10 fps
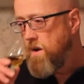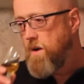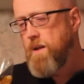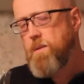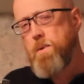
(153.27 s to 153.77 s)

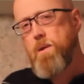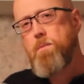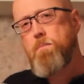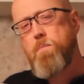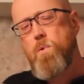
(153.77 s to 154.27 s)
A little
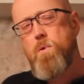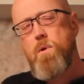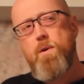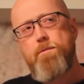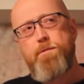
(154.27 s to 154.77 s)
bit
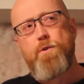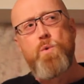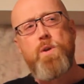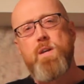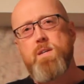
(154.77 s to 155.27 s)
more
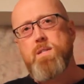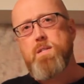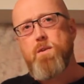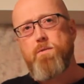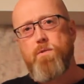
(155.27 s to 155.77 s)

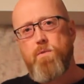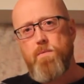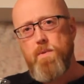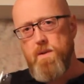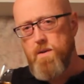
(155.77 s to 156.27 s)
fruitiness
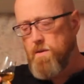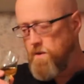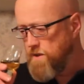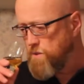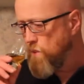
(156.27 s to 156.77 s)

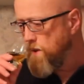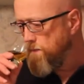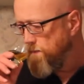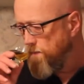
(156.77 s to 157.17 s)
on this one.